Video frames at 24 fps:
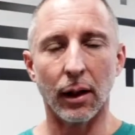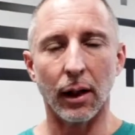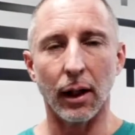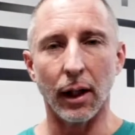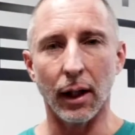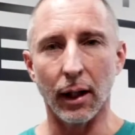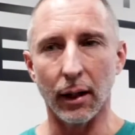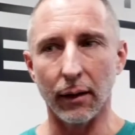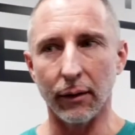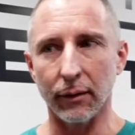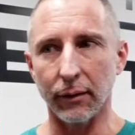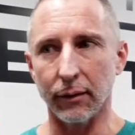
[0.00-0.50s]

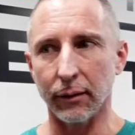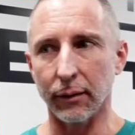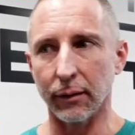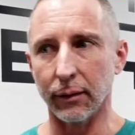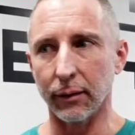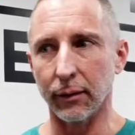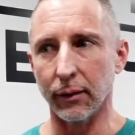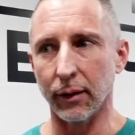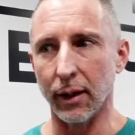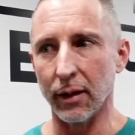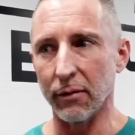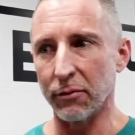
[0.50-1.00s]
and
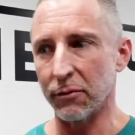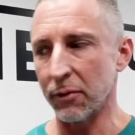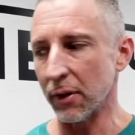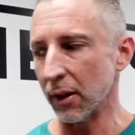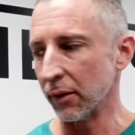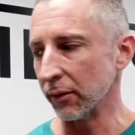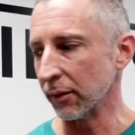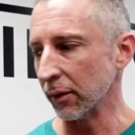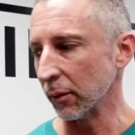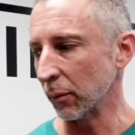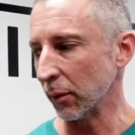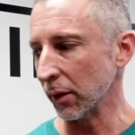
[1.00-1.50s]
they
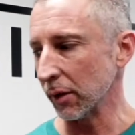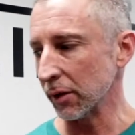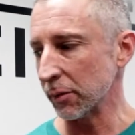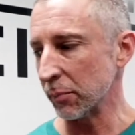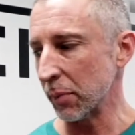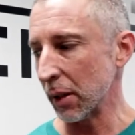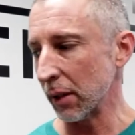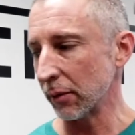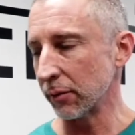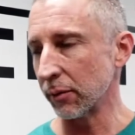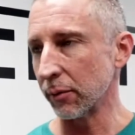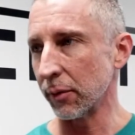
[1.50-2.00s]
found that when it's
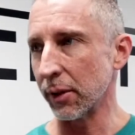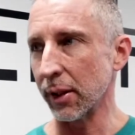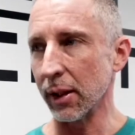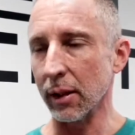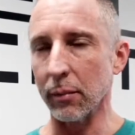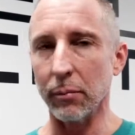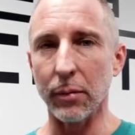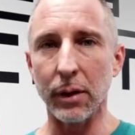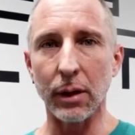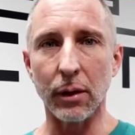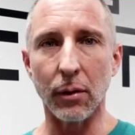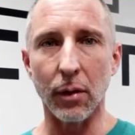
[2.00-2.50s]
bound with that
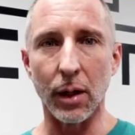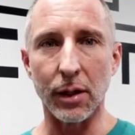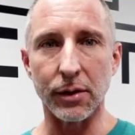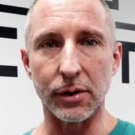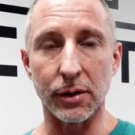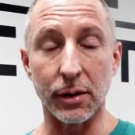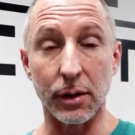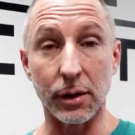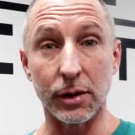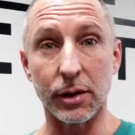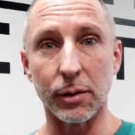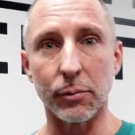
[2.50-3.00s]
amino
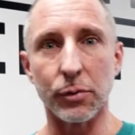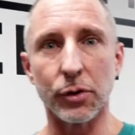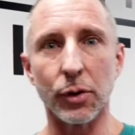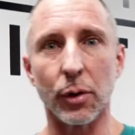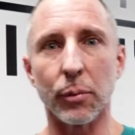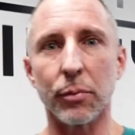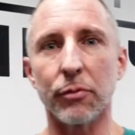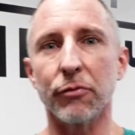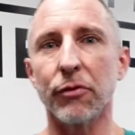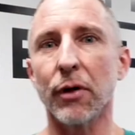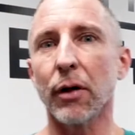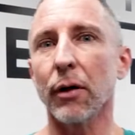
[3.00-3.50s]
acid, it's
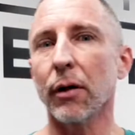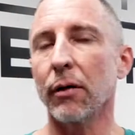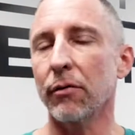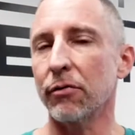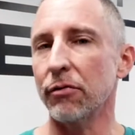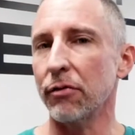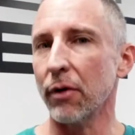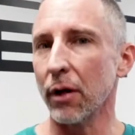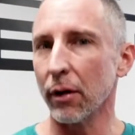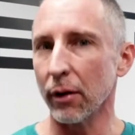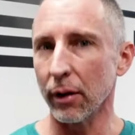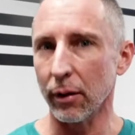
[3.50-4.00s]
absorbed very,
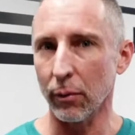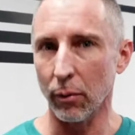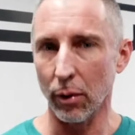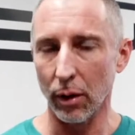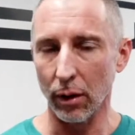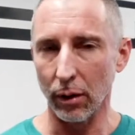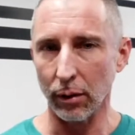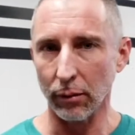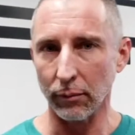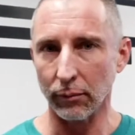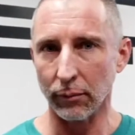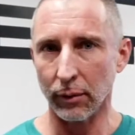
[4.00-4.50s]
very
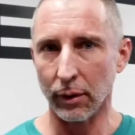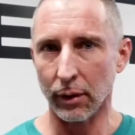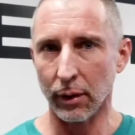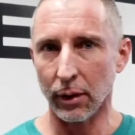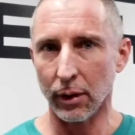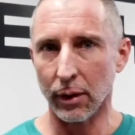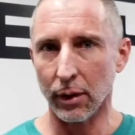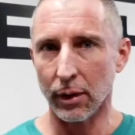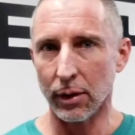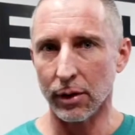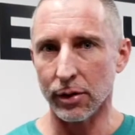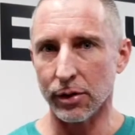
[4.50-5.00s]
well.
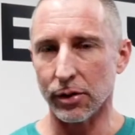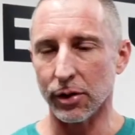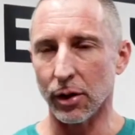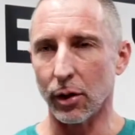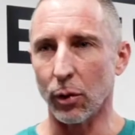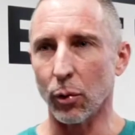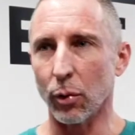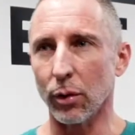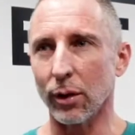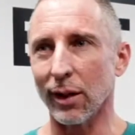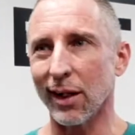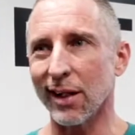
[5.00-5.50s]
So
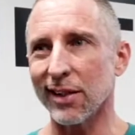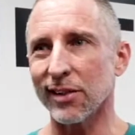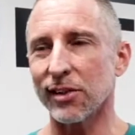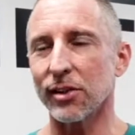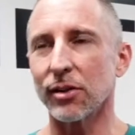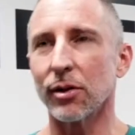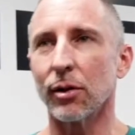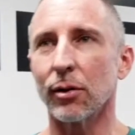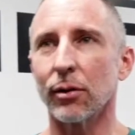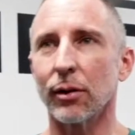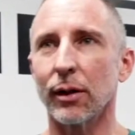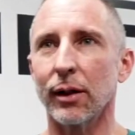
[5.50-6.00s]
we're not
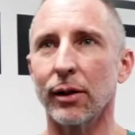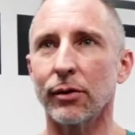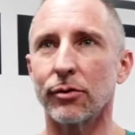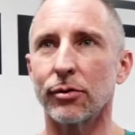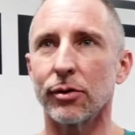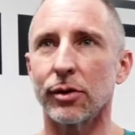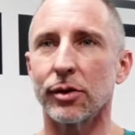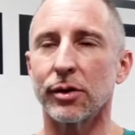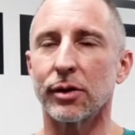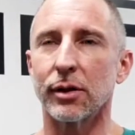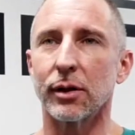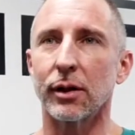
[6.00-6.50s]
so
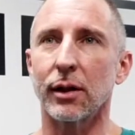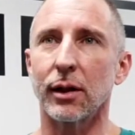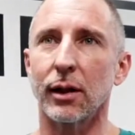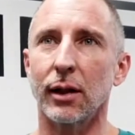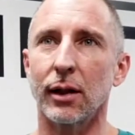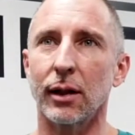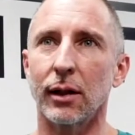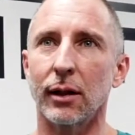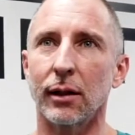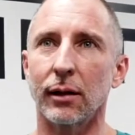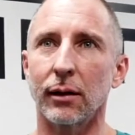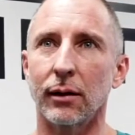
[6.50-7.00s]
interested
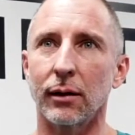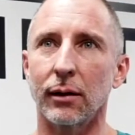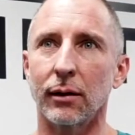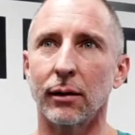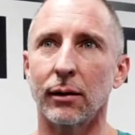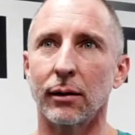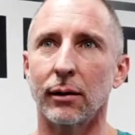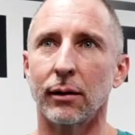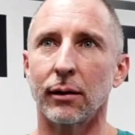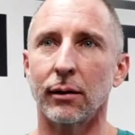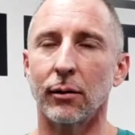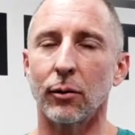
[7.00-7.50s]
in
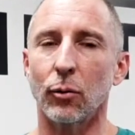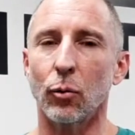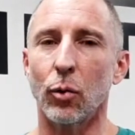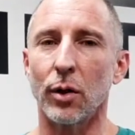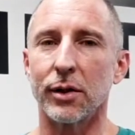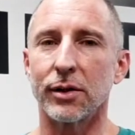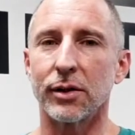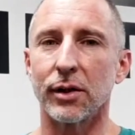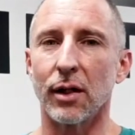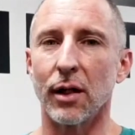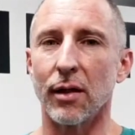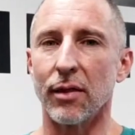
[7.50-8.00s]

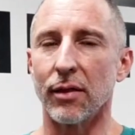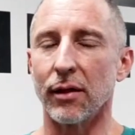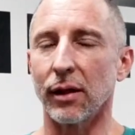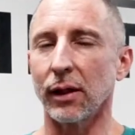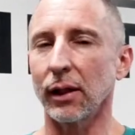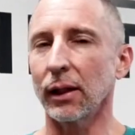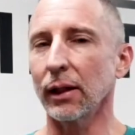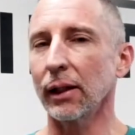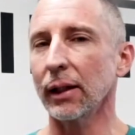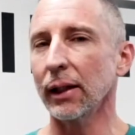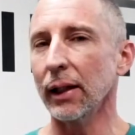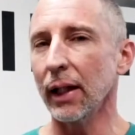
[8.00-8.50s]
what's on the
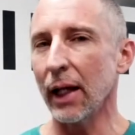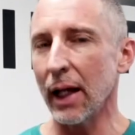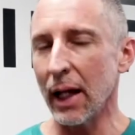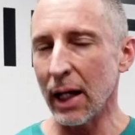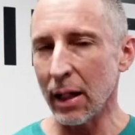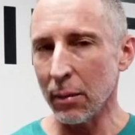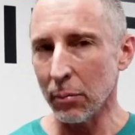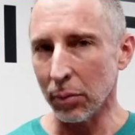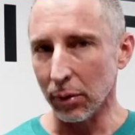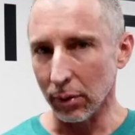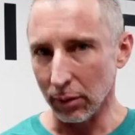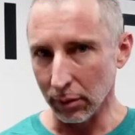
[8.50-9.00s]

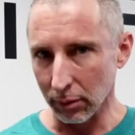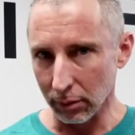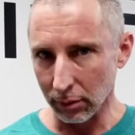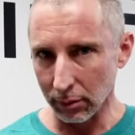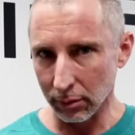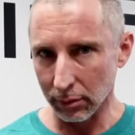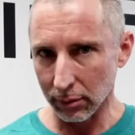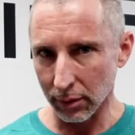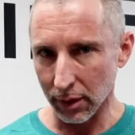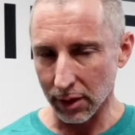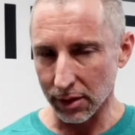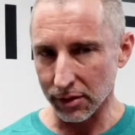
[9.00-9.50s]

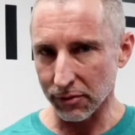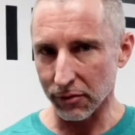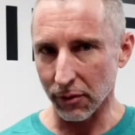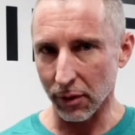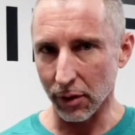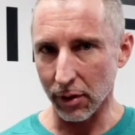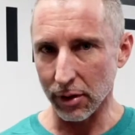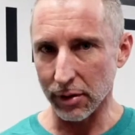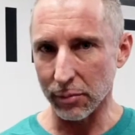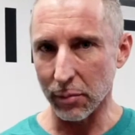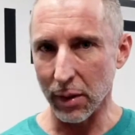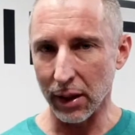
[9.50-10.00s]
label as
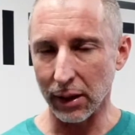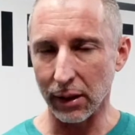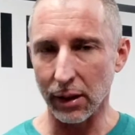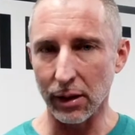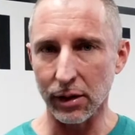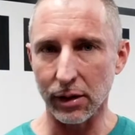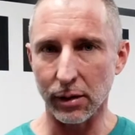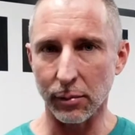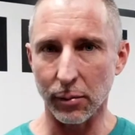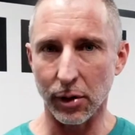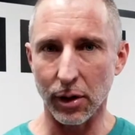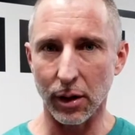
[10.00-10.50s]
far as
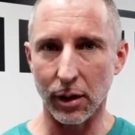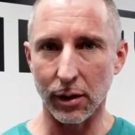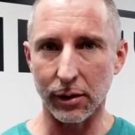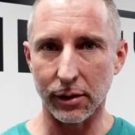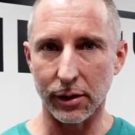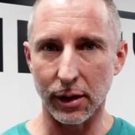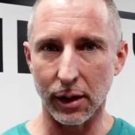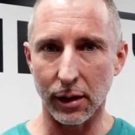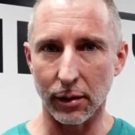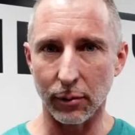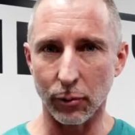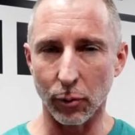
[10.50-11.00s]
magnesium
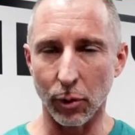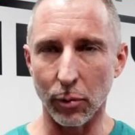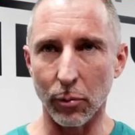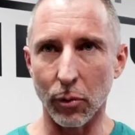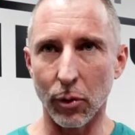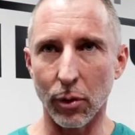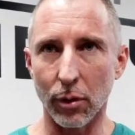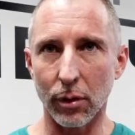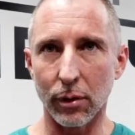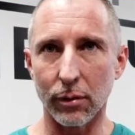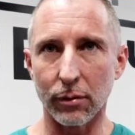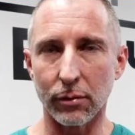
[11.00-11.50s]
content. We're
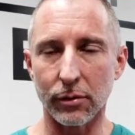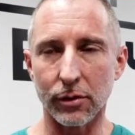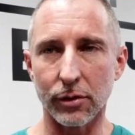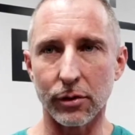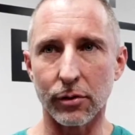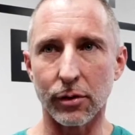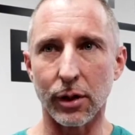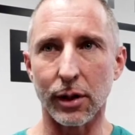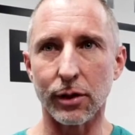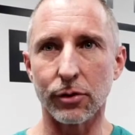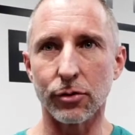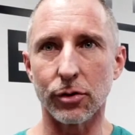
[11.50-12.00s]
more
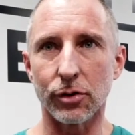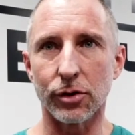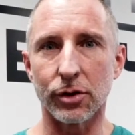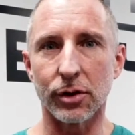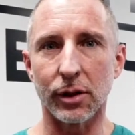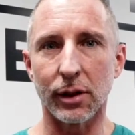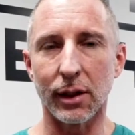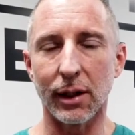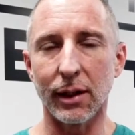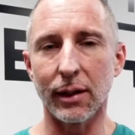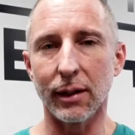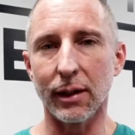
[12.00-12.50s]

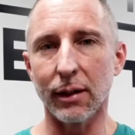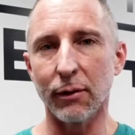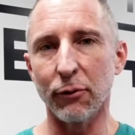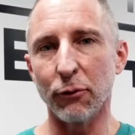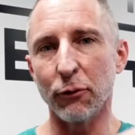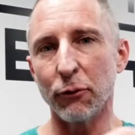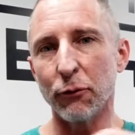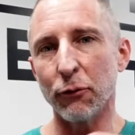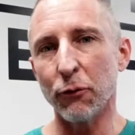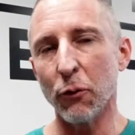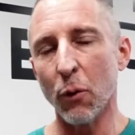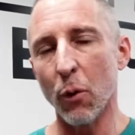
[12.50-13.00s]
interested in the
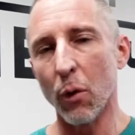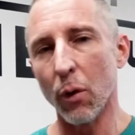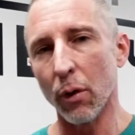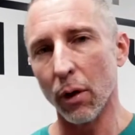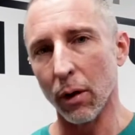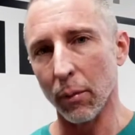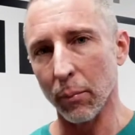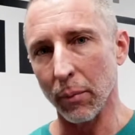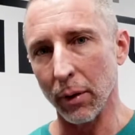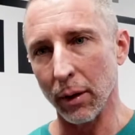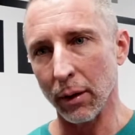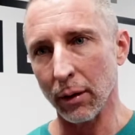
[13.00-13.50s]

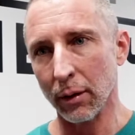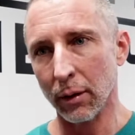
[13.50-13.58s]
form